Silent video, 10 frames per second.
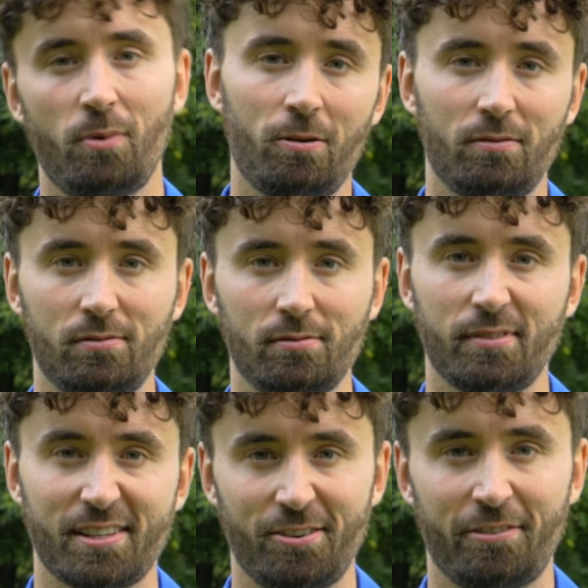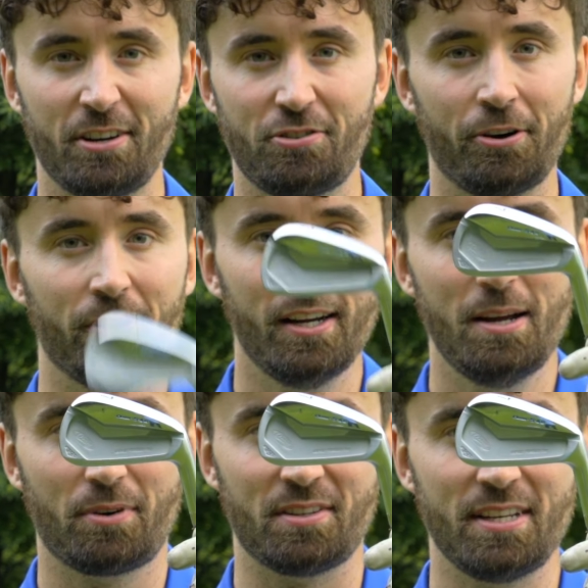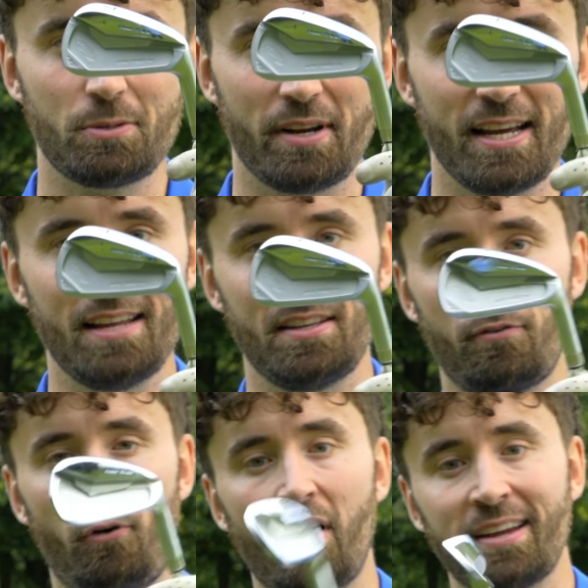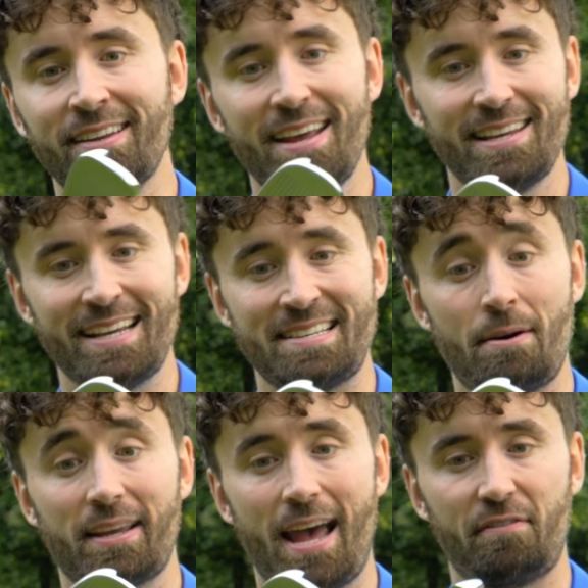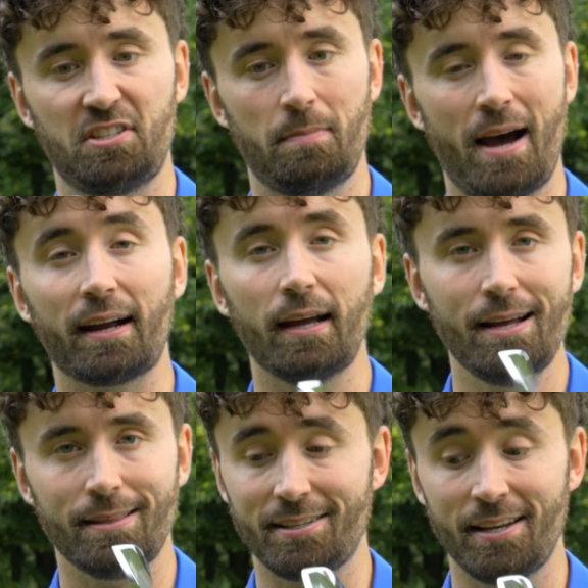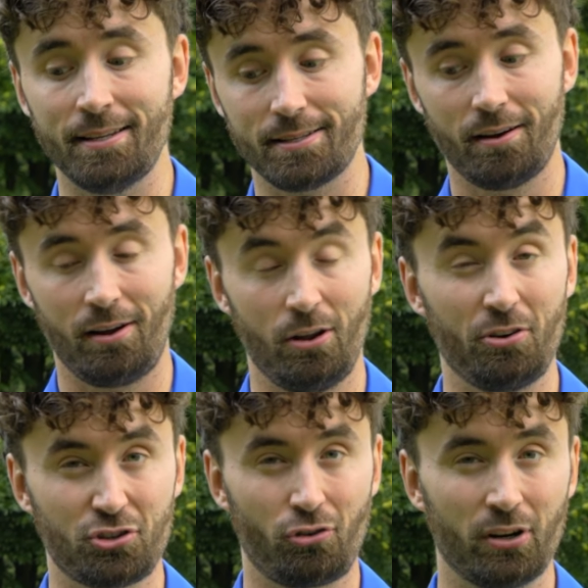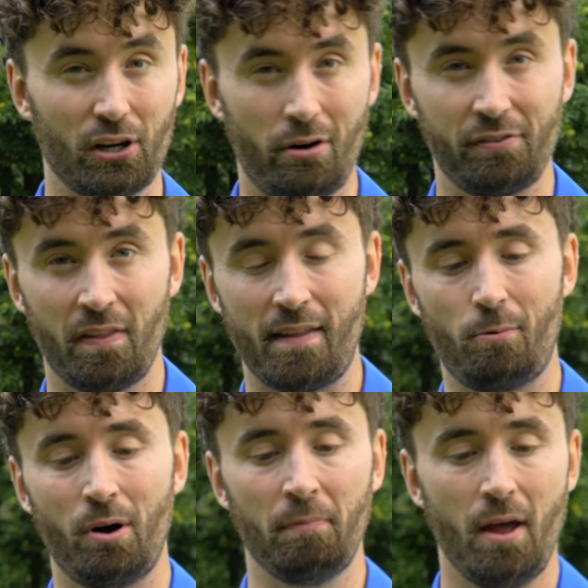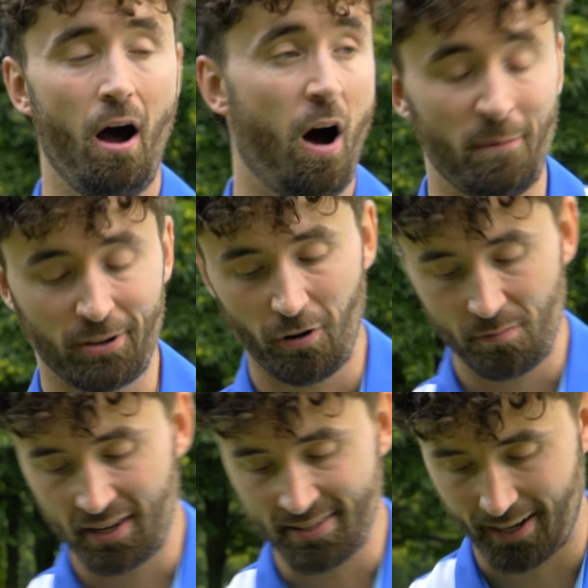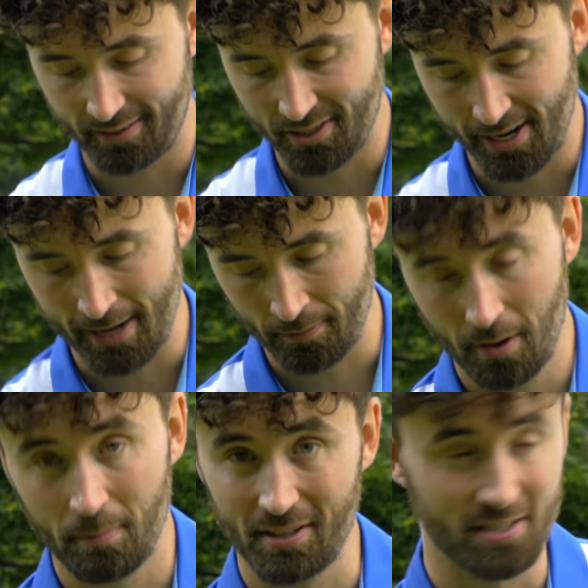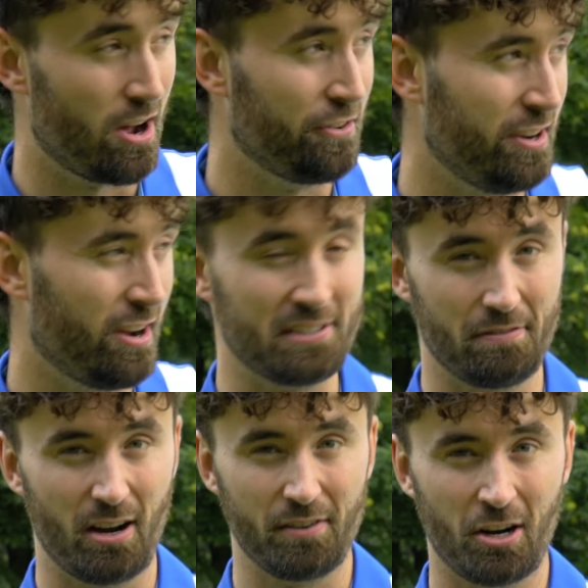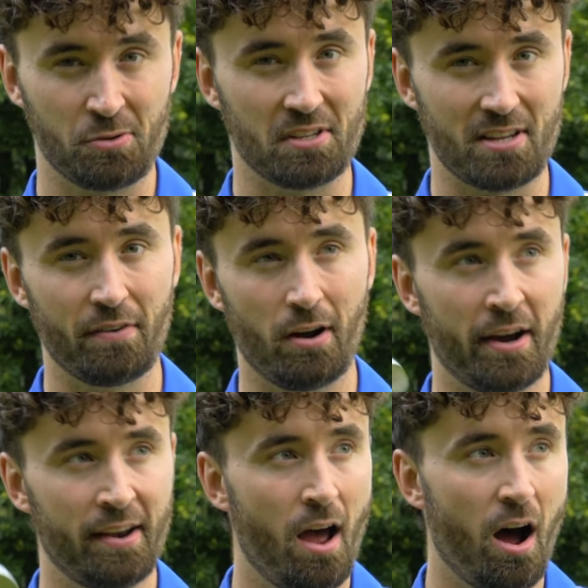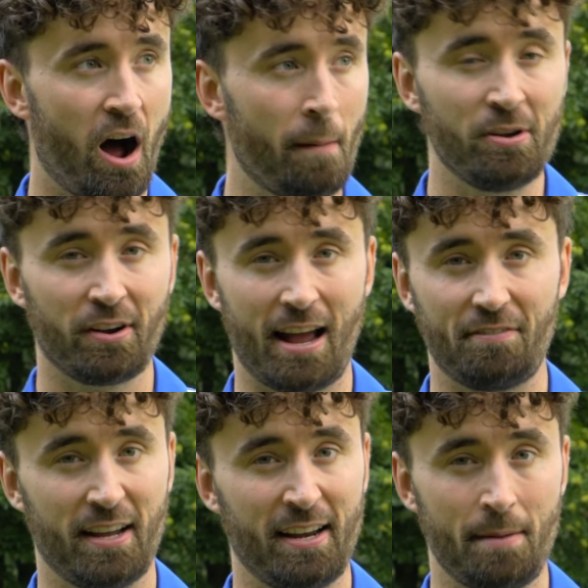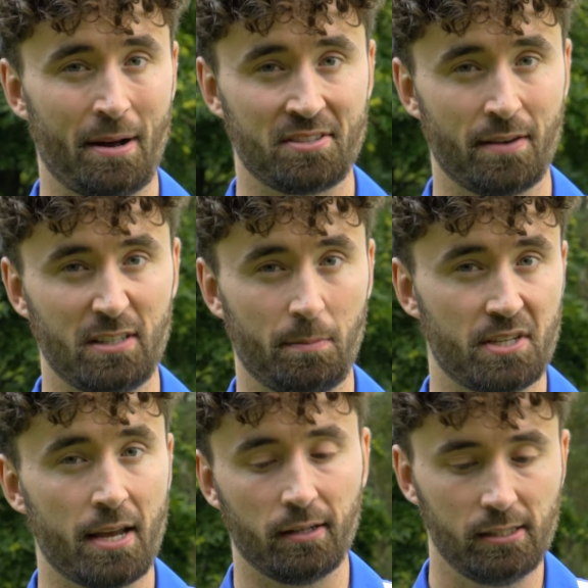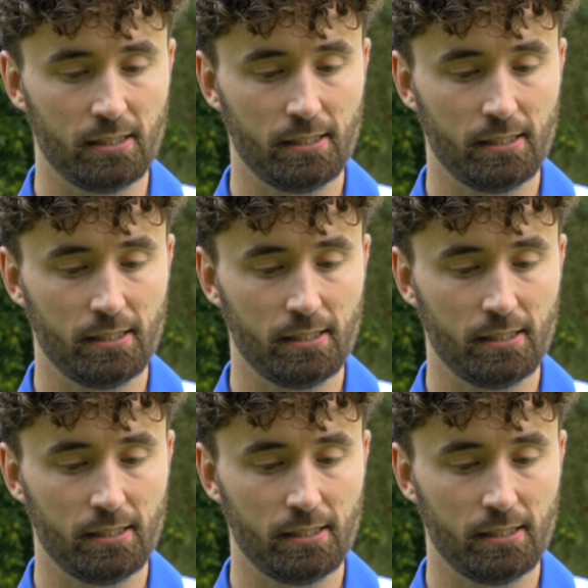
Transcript: Well, that's not very true because this one here, the Orion, is now a cavity back. This is a lot stronger lofted than that one. I'm gonna go from exactly the same, but this is 195 yards with the seven iron. I'm only gonna have to hit it about 70%.